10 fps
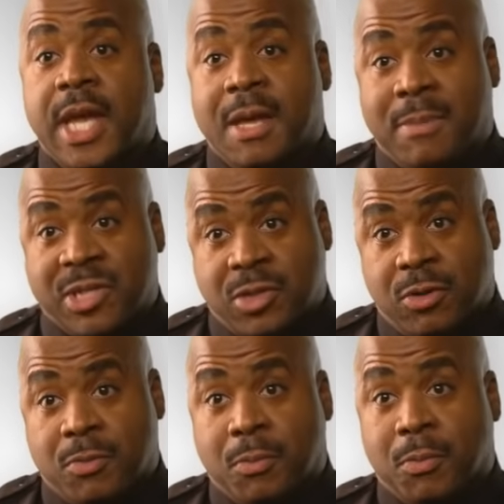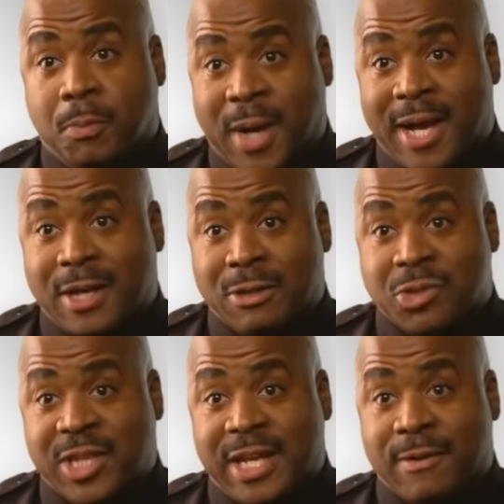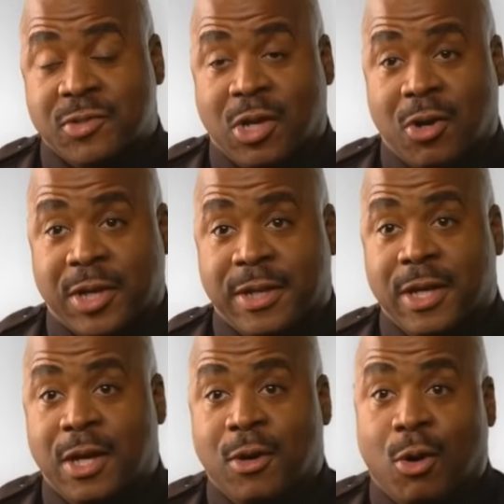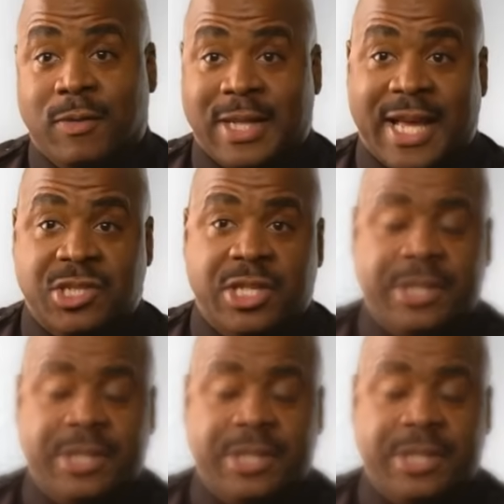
and based on my understanding of stalking over the last 10